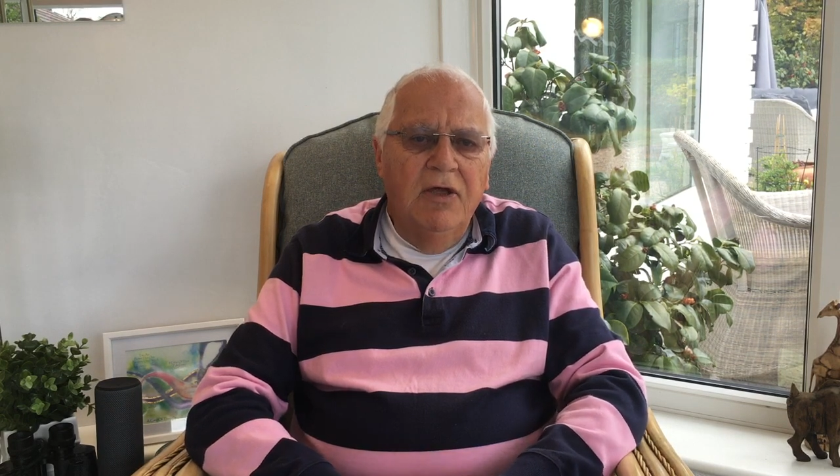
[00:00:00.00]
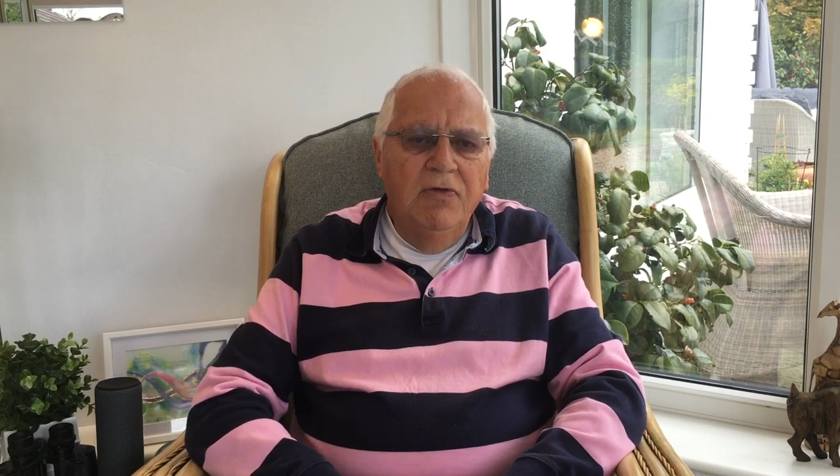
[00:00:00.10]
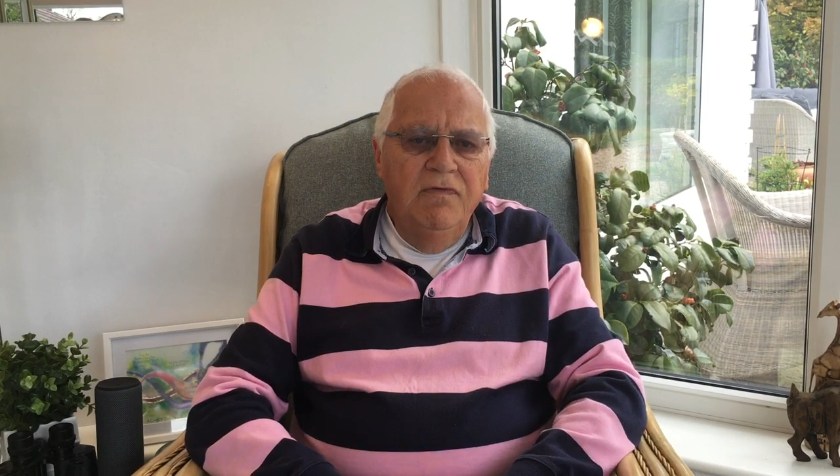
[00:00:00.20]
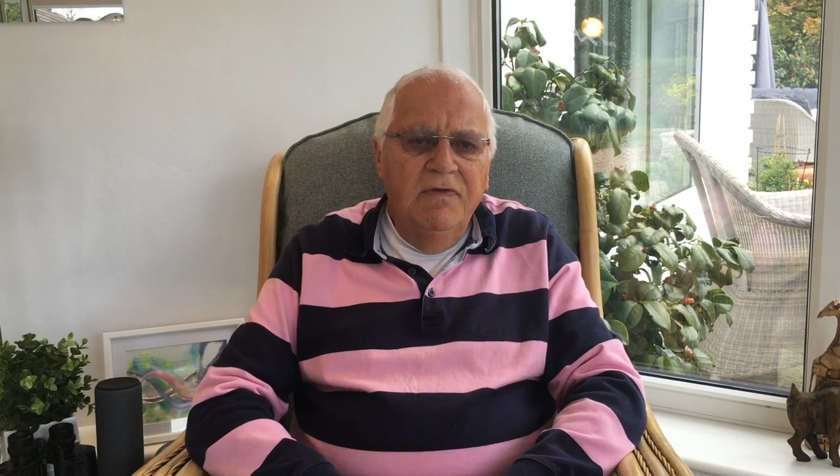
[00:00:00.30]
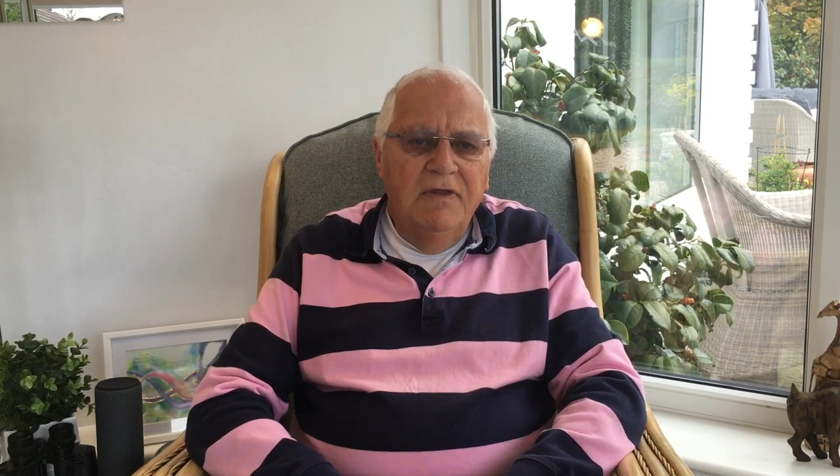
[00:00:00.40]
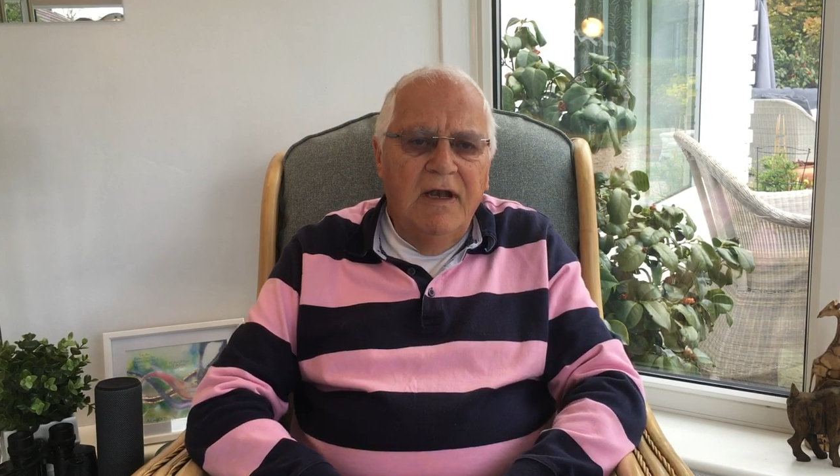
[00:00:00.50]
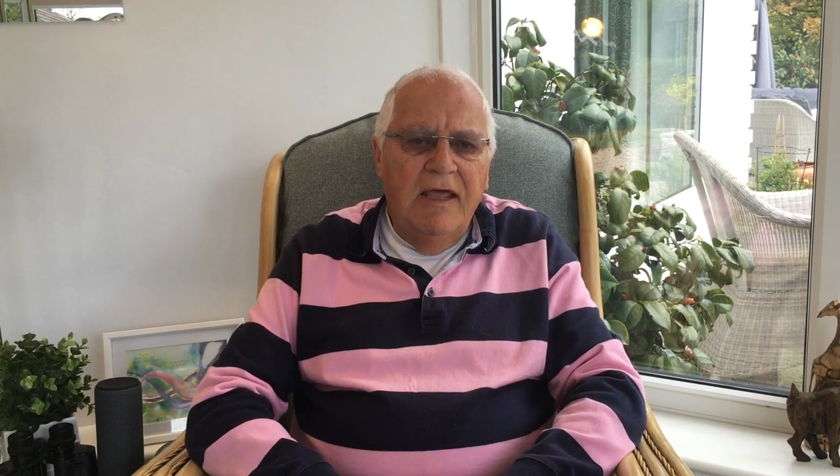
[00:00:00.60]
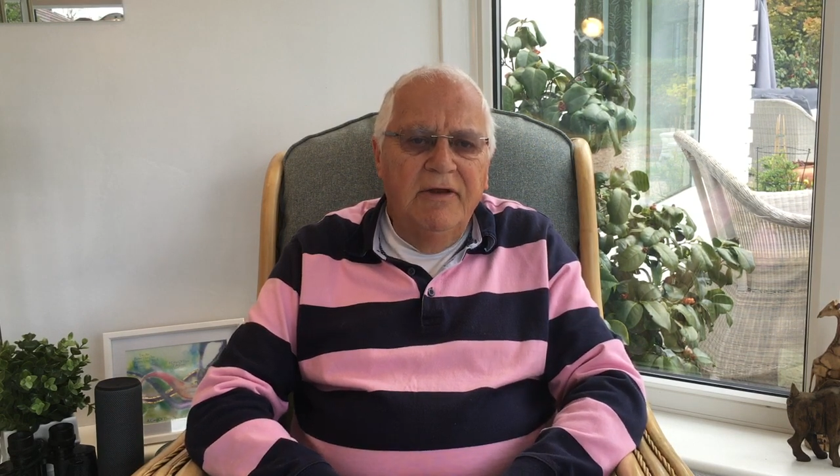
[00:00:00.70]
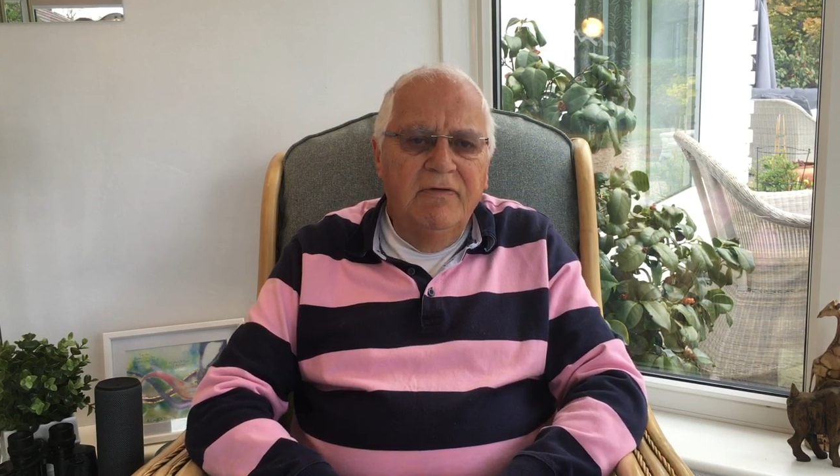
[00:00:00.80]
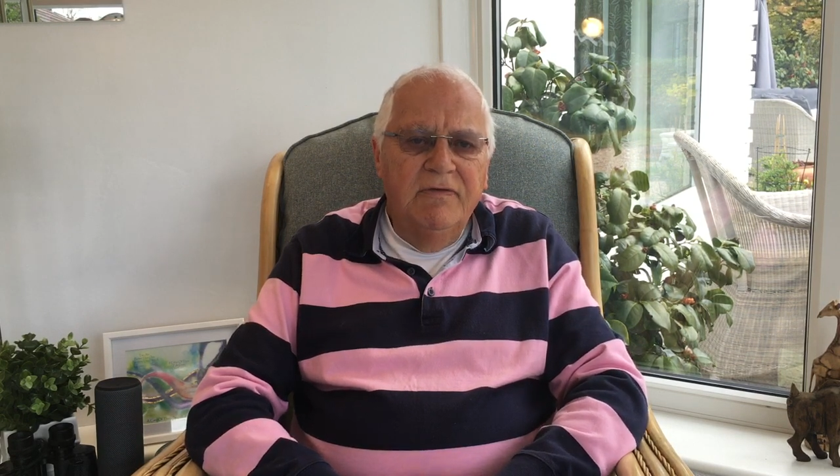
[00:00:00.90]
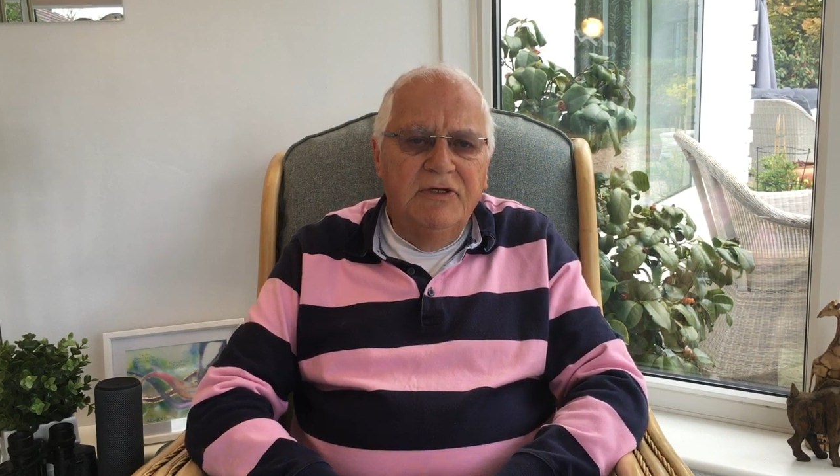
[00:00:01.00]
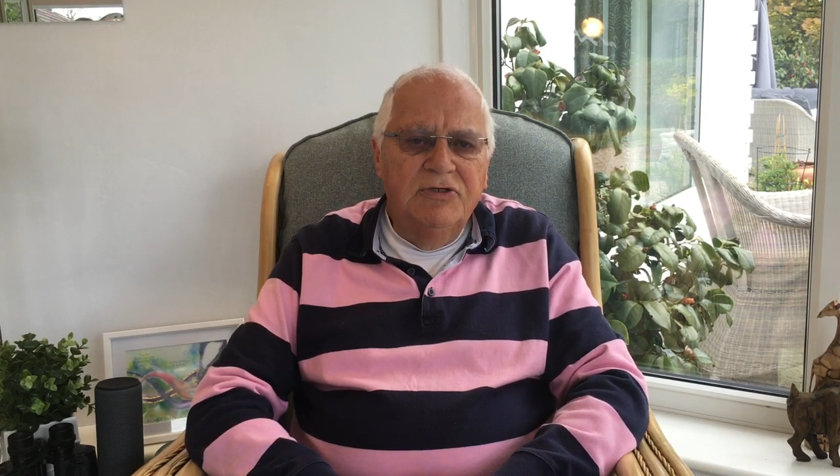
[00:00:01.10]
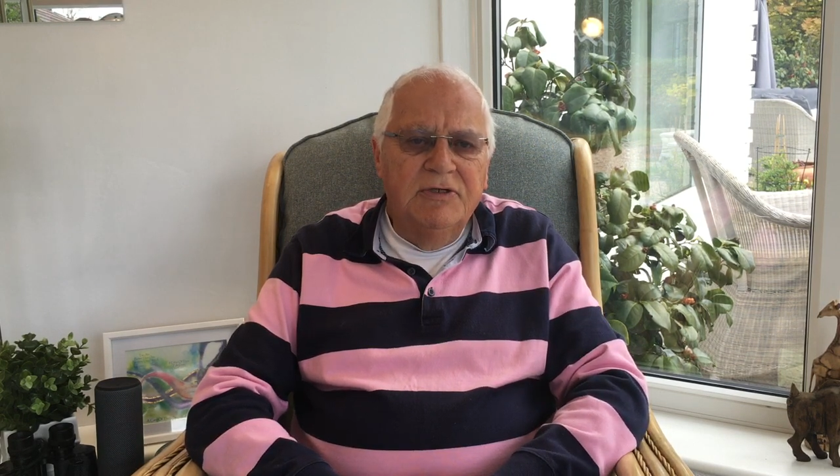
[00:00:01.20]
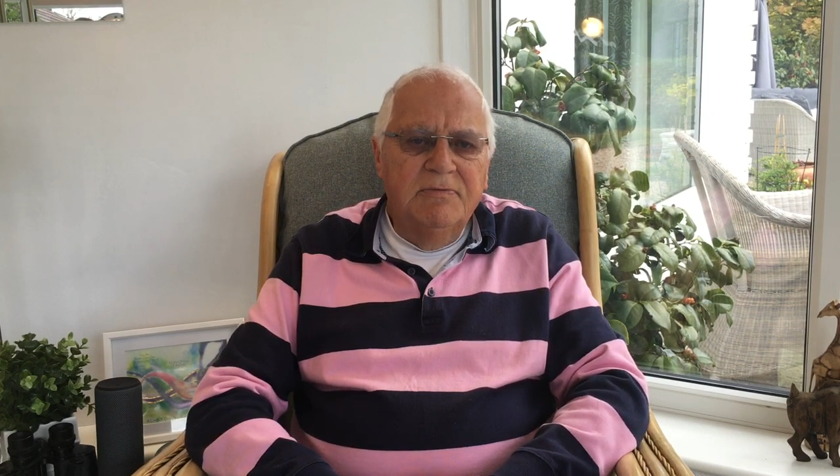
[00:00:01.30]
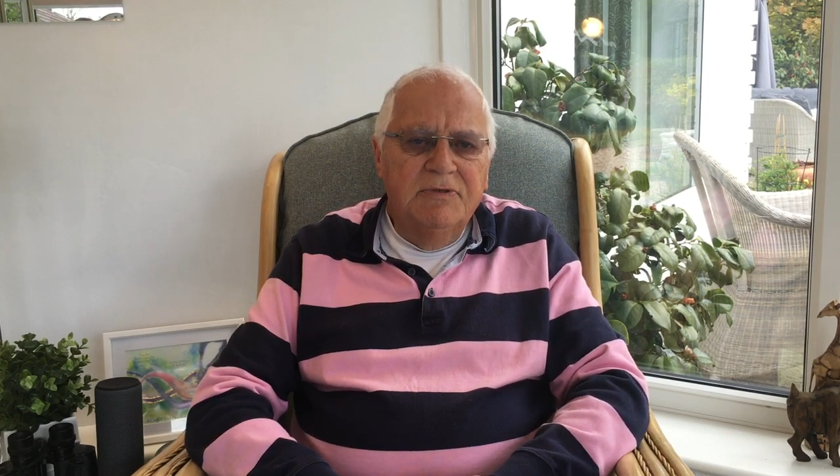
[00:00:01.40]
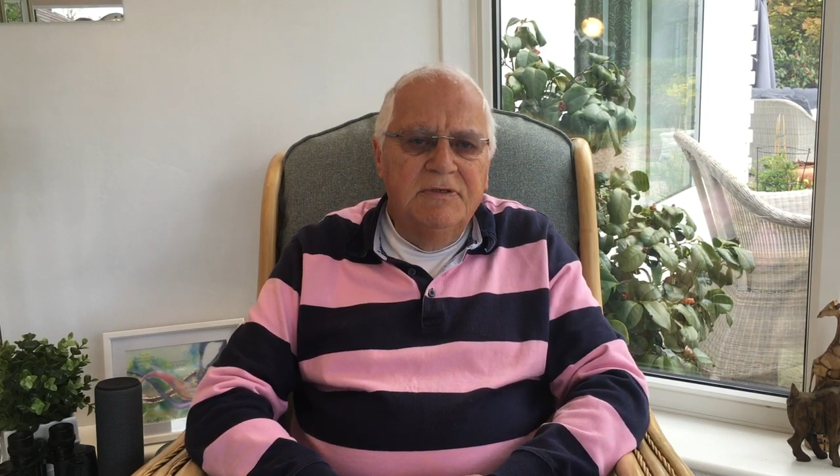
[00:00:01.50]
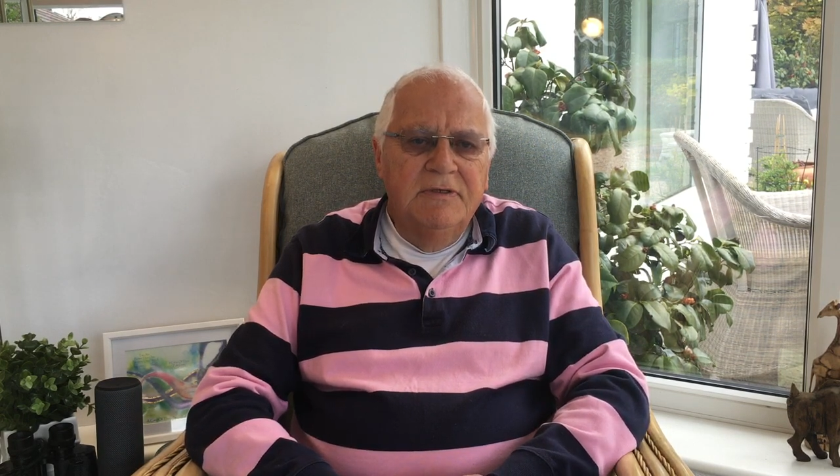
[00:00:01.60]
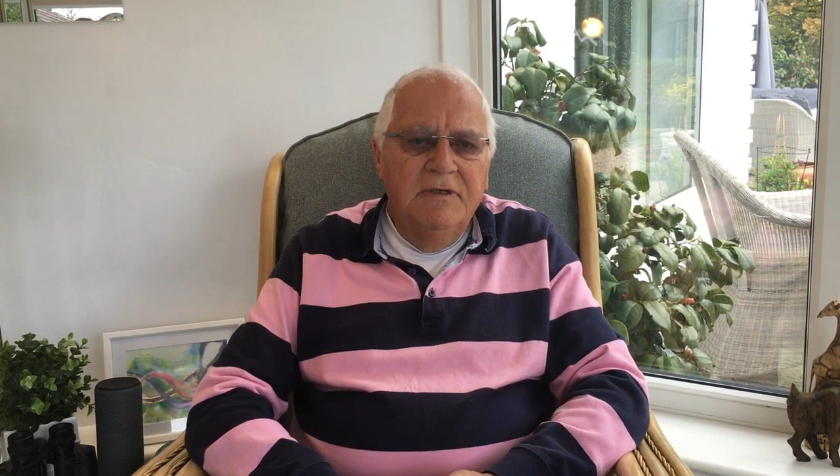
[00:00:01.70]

over the land of Egypt,